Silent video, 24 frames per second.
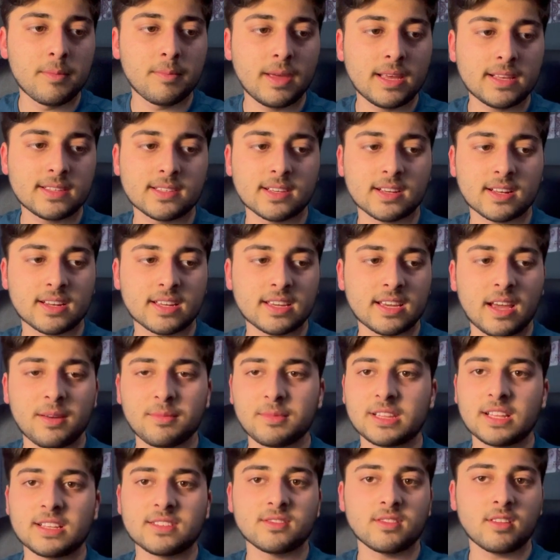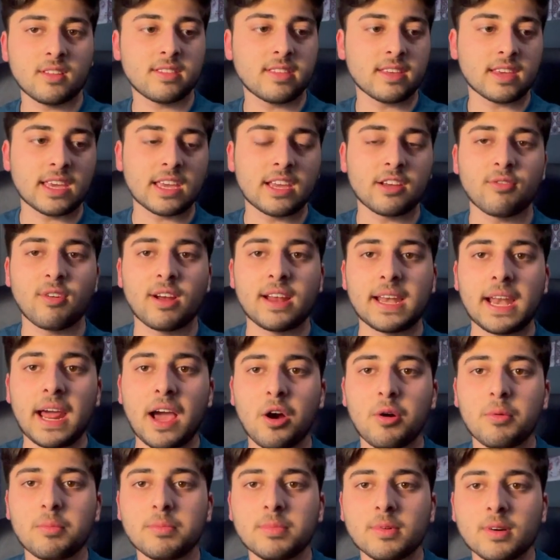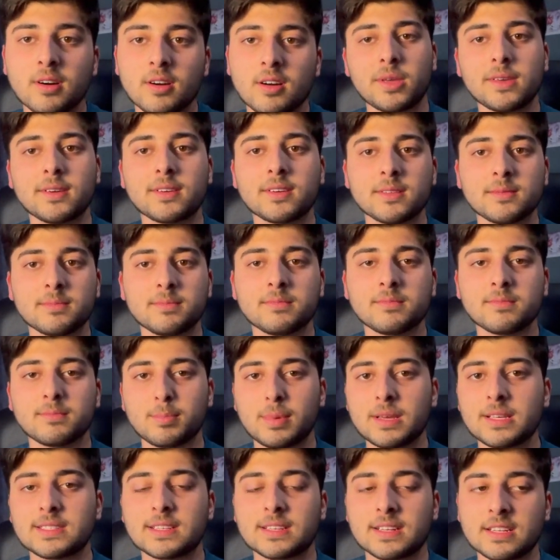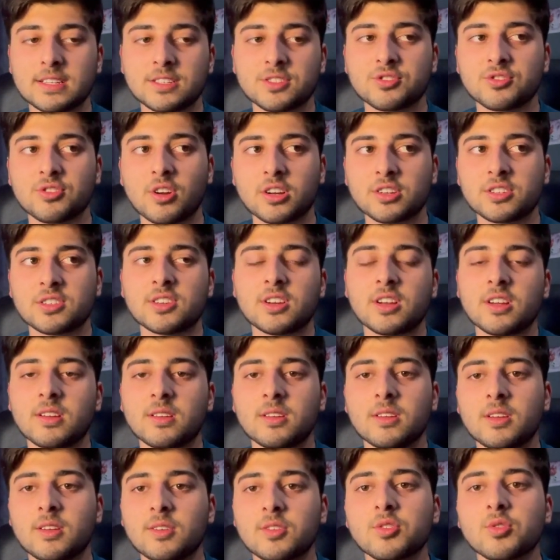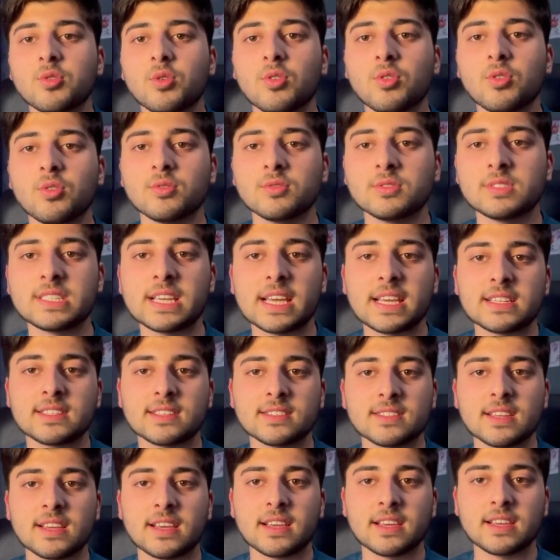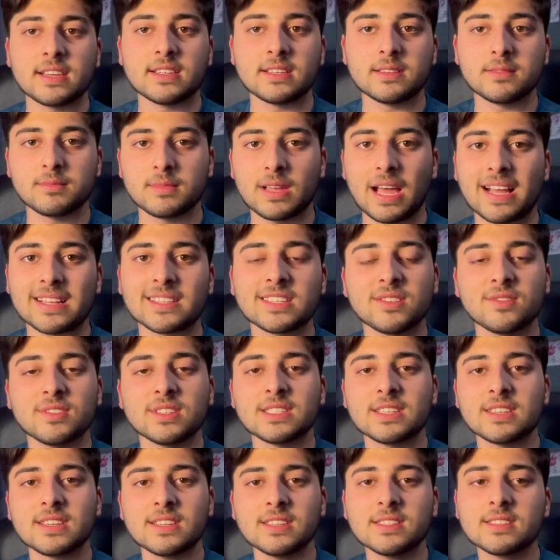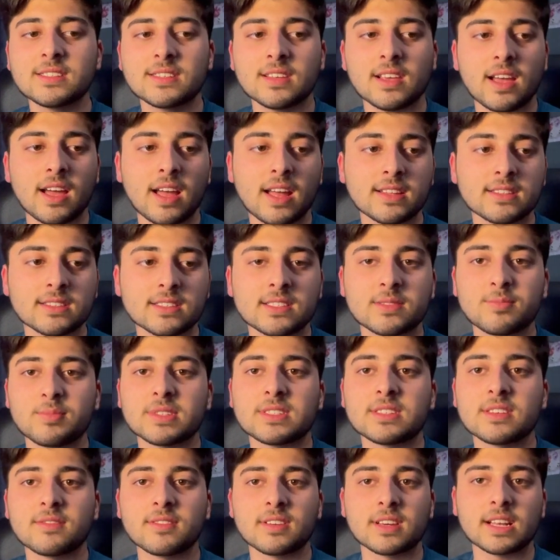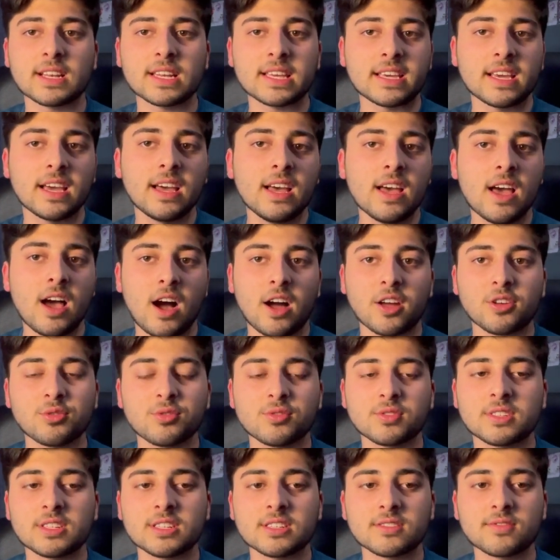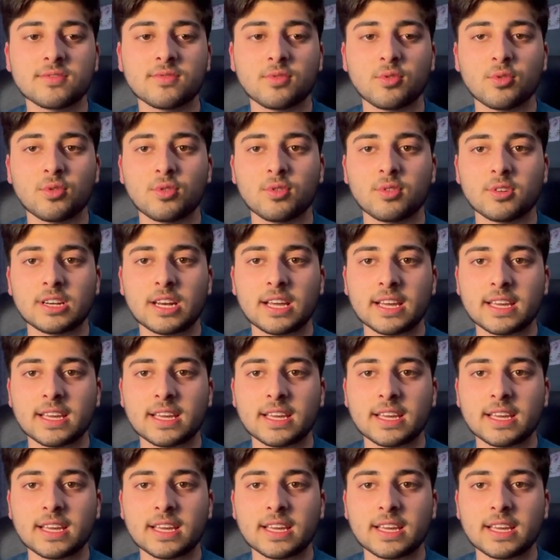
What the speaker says: basically, I mean, there's nothing here right now, but you can basically structure your day-to-day activities. And specifically, I use this for